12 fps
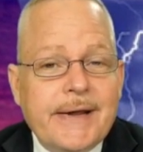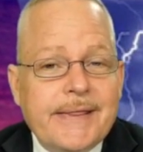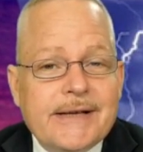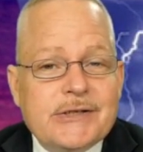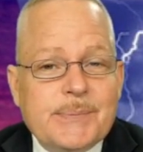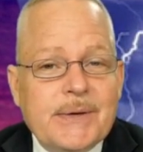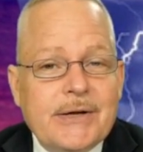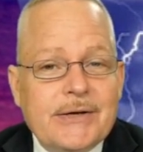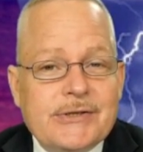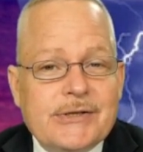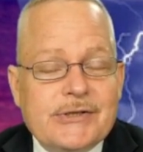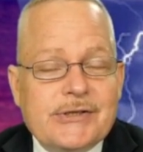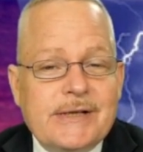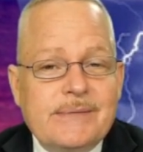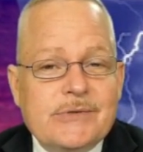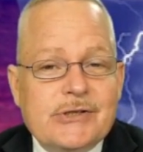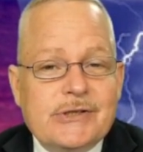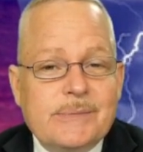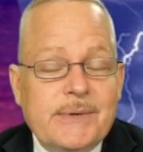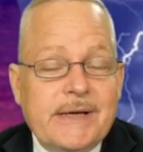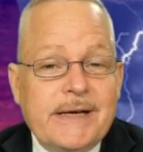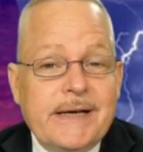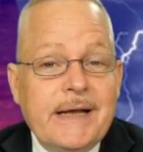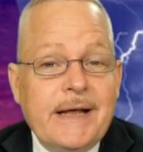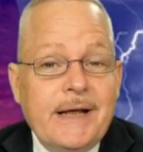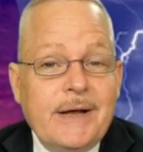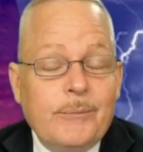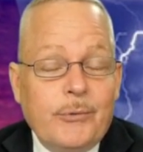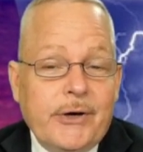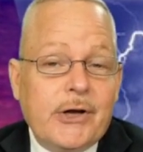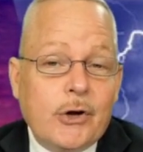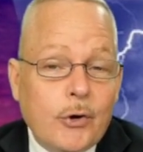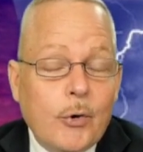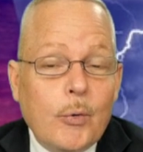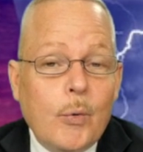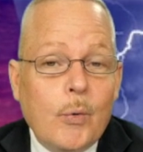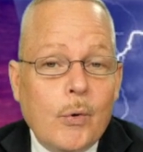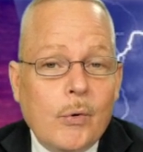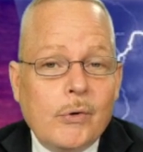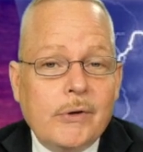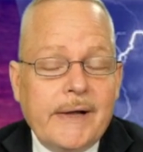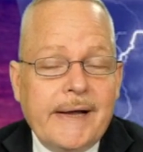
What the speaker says: And that's because it seems to be pretty cool.